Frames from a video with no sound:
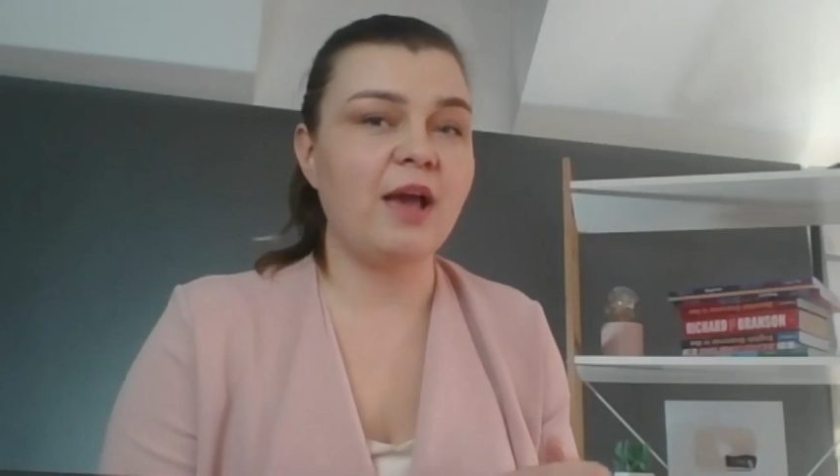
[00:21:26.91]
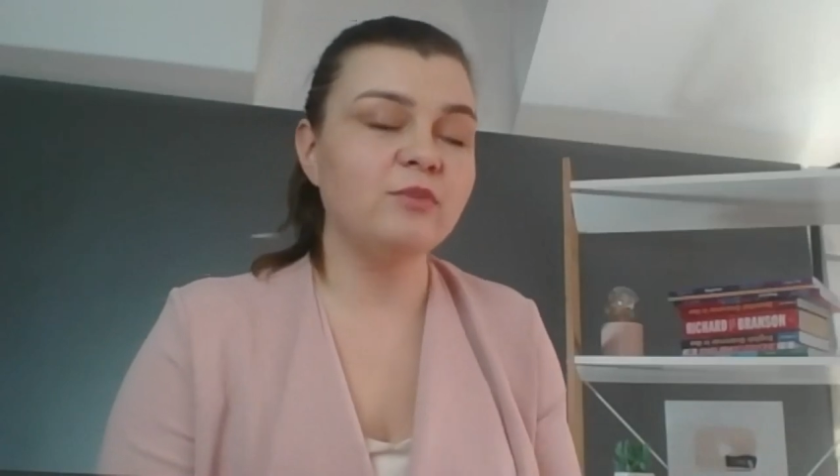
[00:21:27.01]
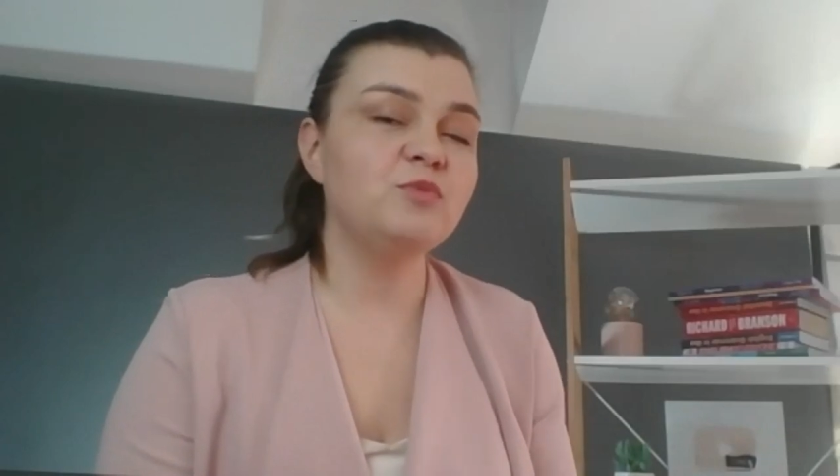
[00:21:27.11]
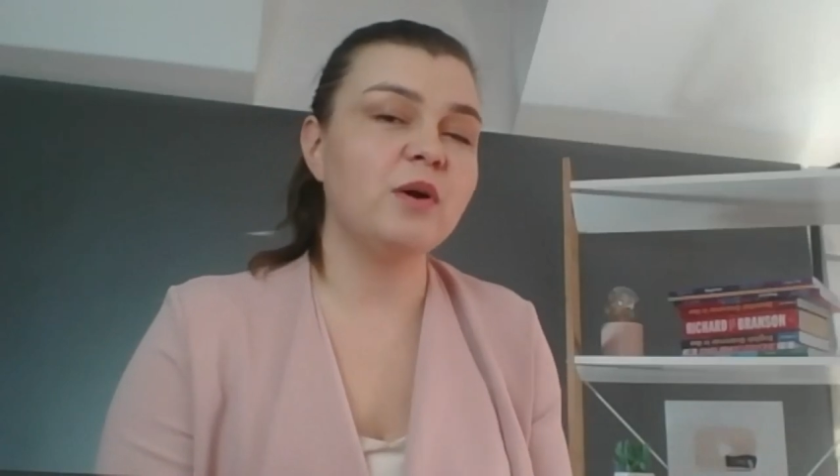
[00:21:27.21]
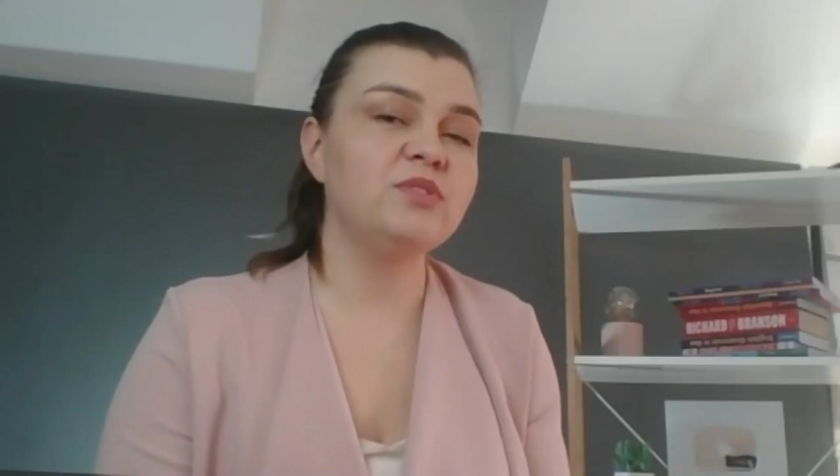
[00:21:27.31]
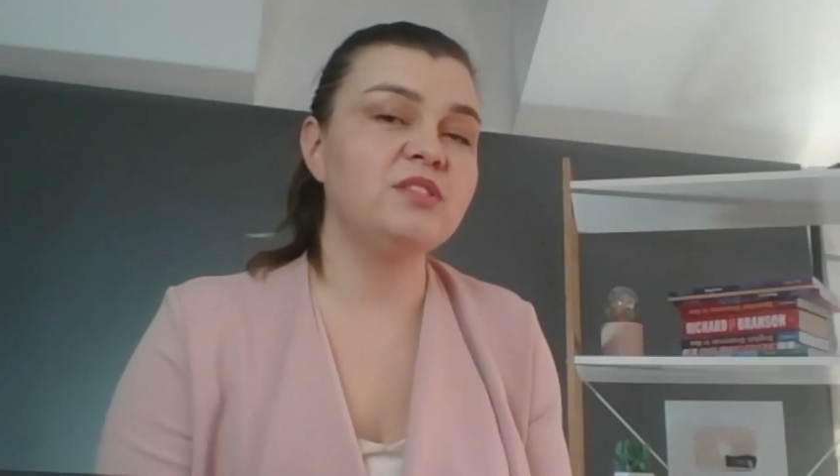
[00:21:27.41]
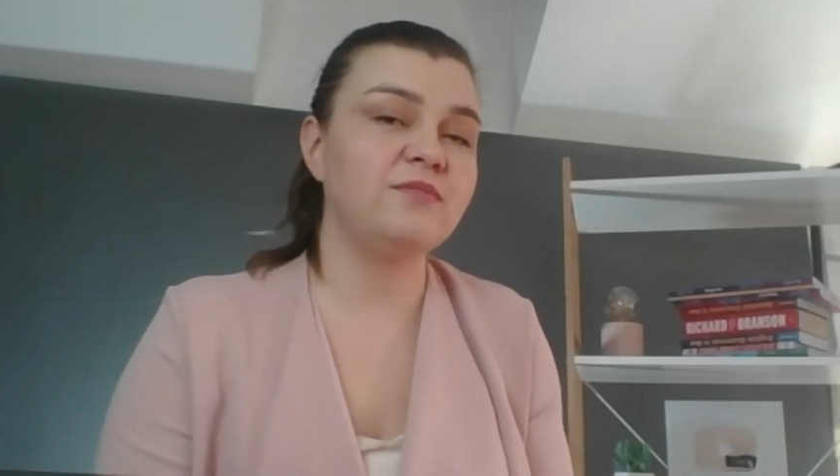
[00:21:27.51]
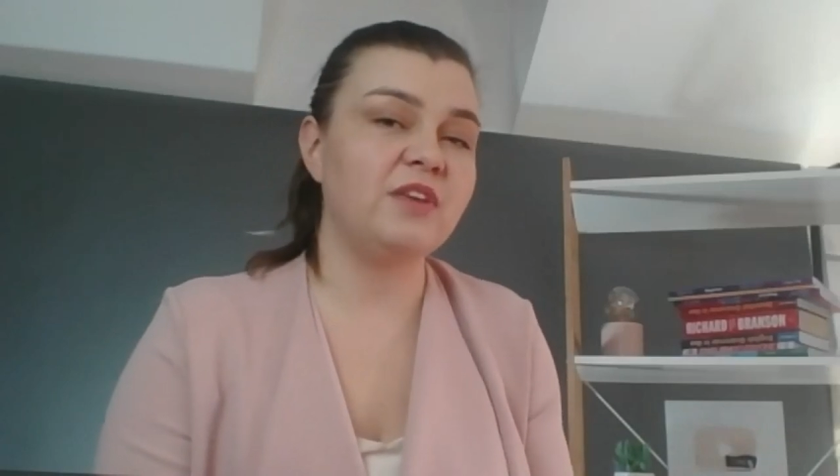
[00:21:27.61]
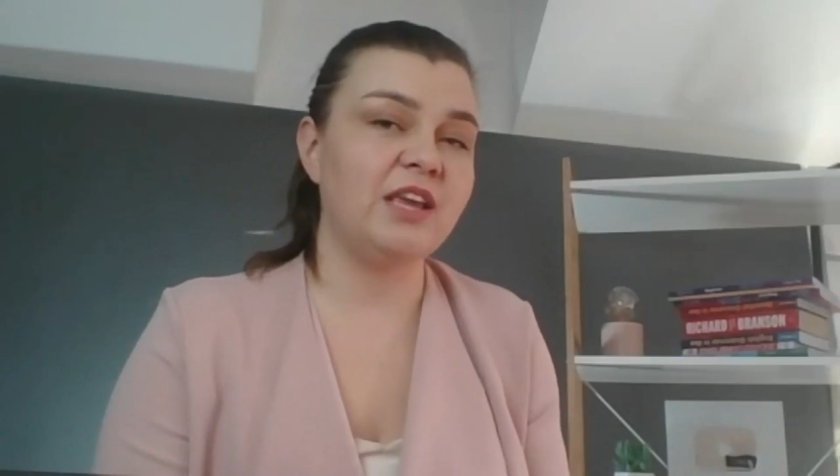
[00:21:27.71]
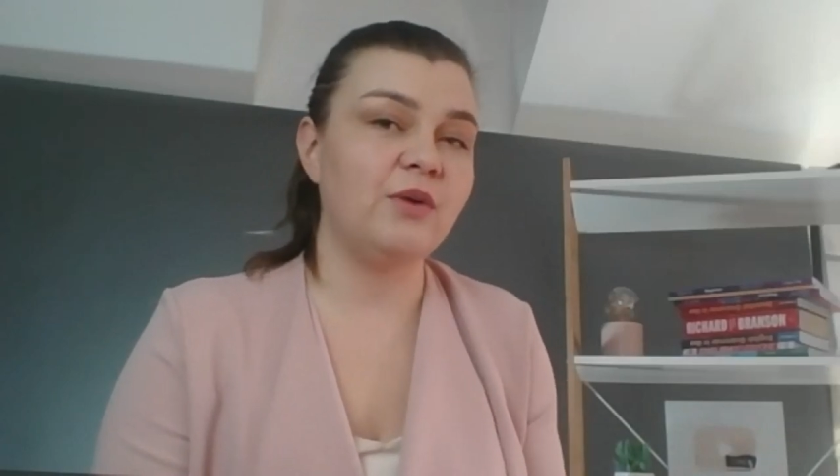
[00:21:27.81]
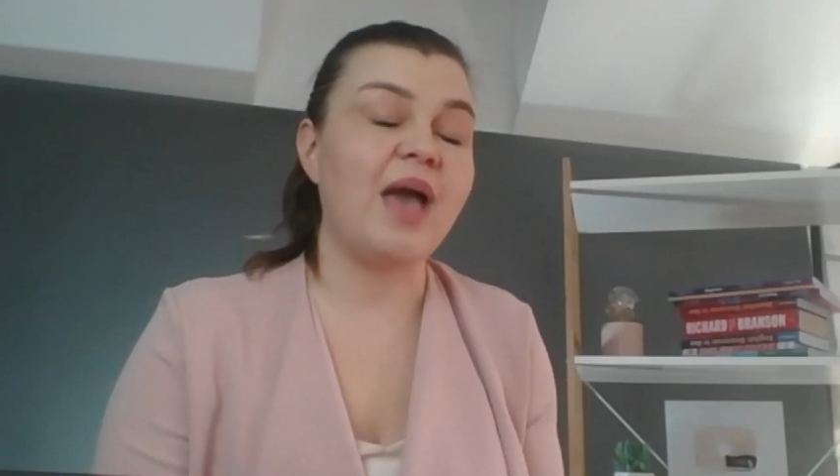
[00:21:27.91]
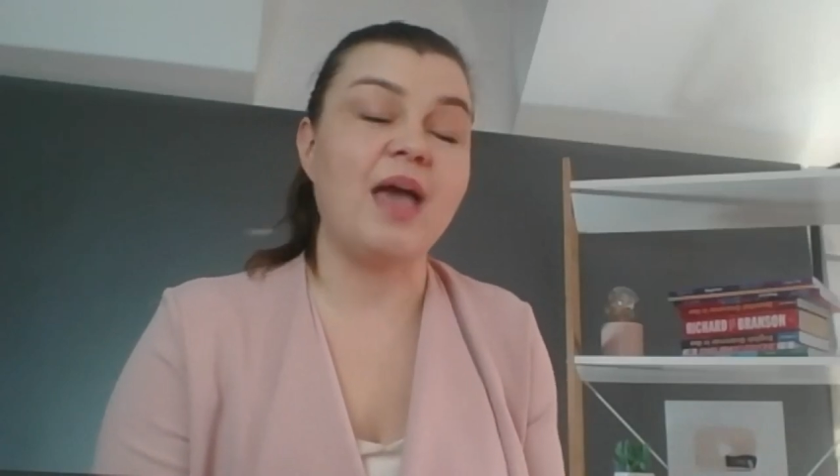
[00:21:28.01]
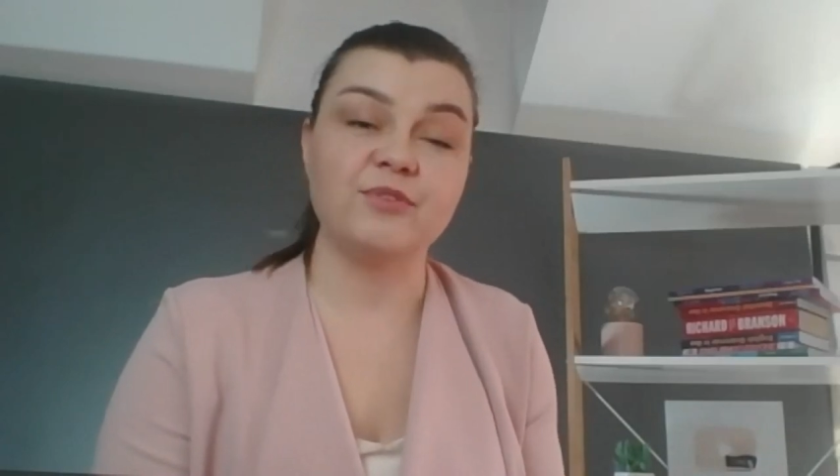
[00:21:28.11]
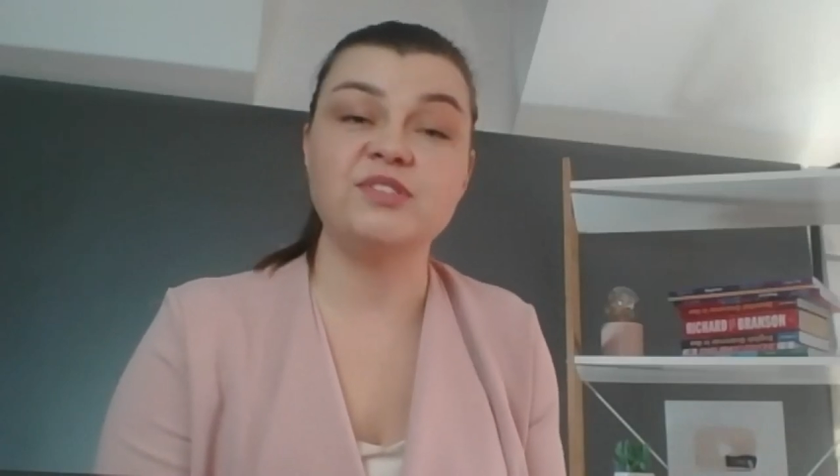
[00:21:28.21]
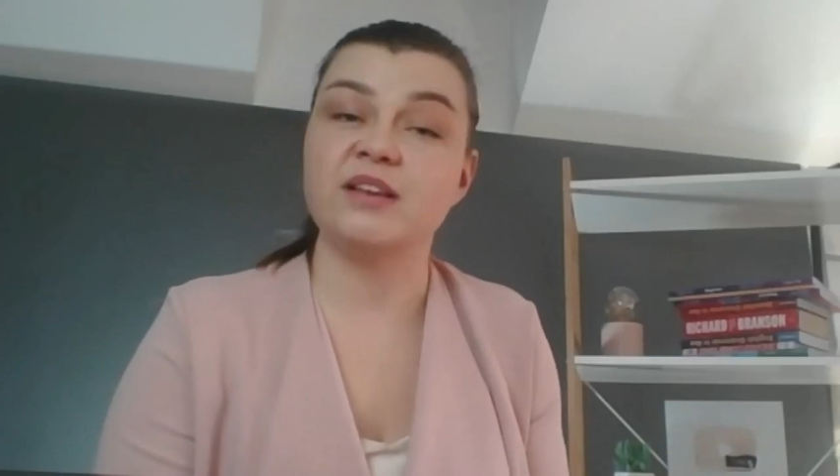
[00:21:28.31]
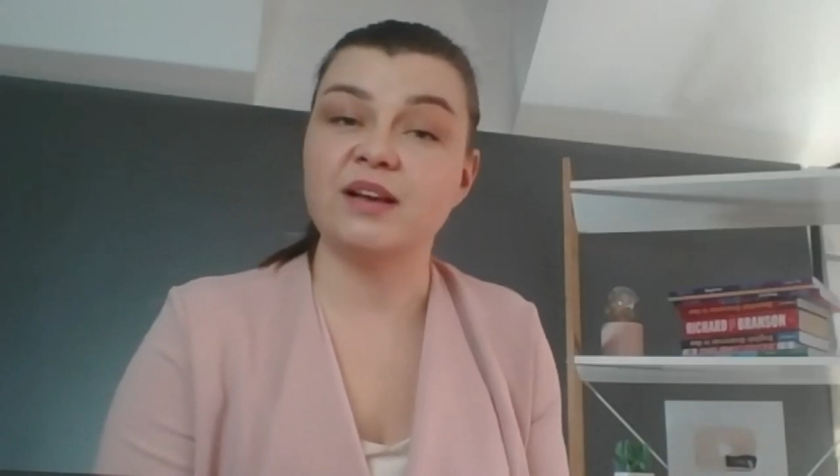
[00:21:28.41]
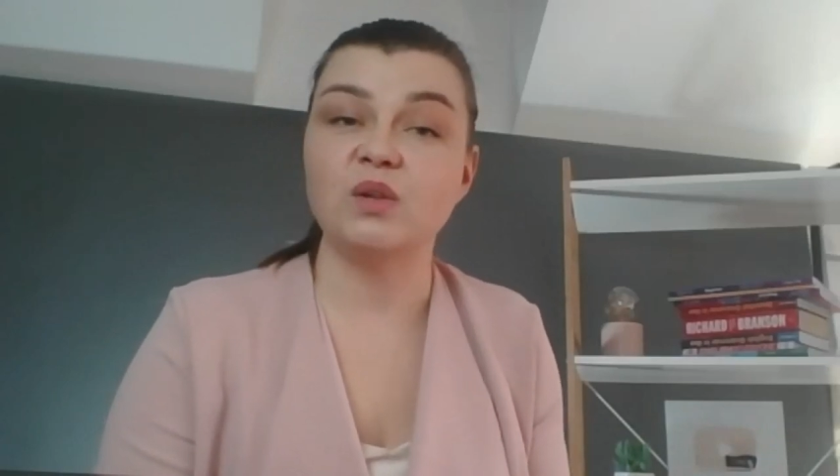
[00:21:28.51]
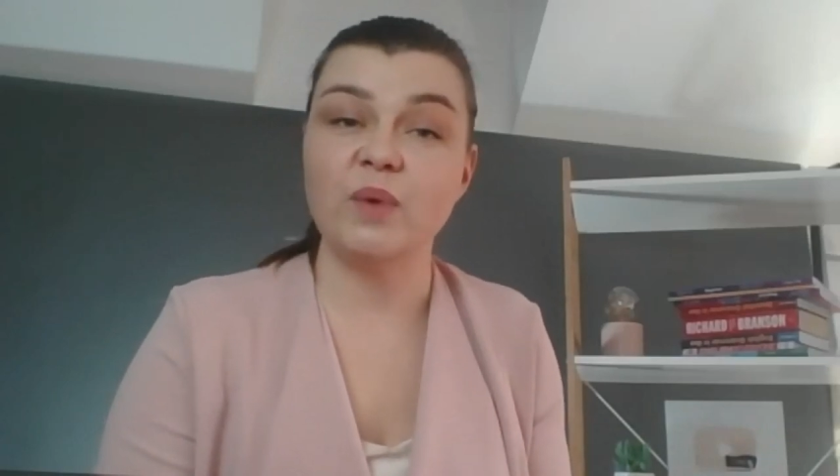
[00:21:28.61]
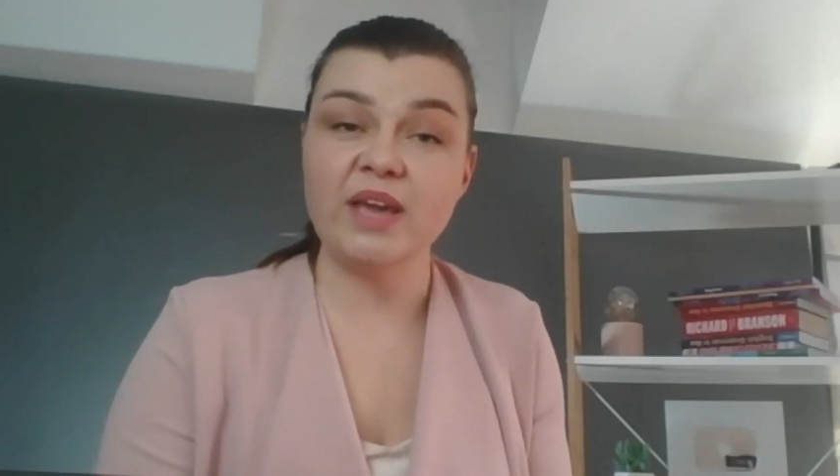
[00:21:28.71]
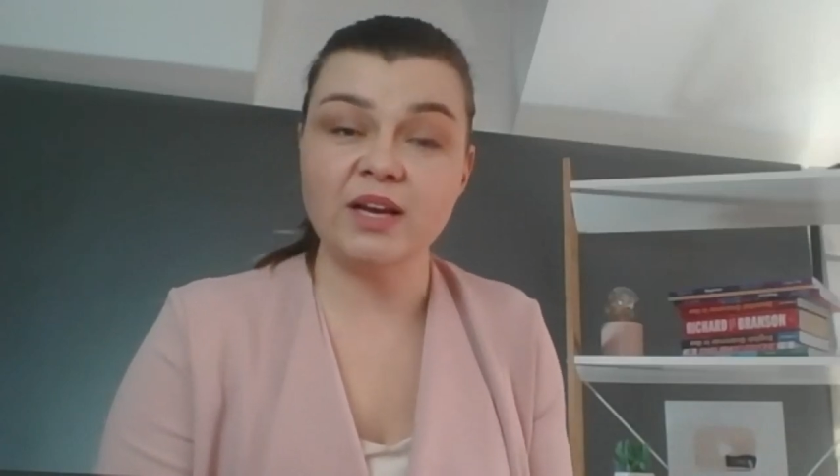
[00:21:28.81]
I would post a video every
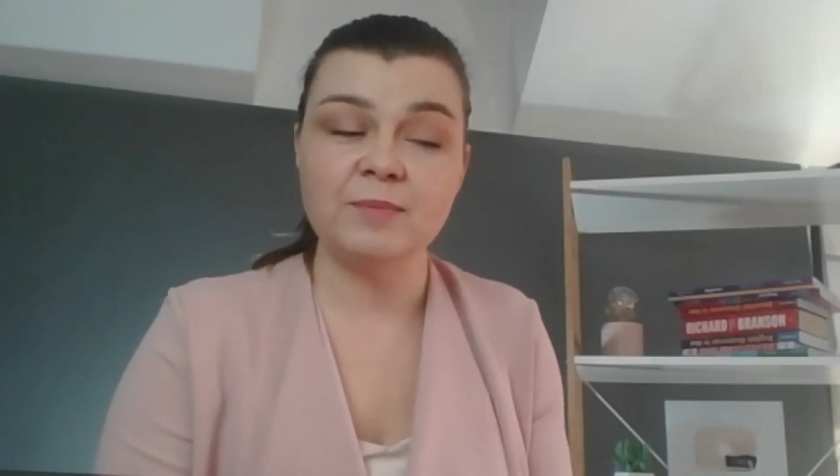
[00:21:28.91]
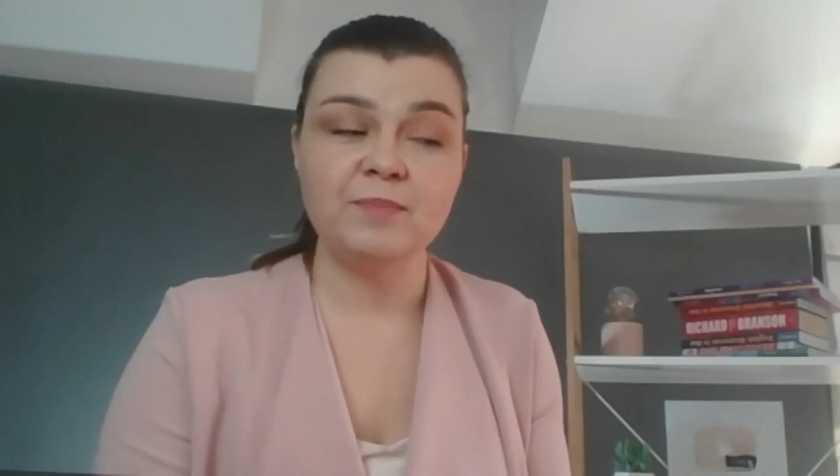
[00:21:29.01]
single week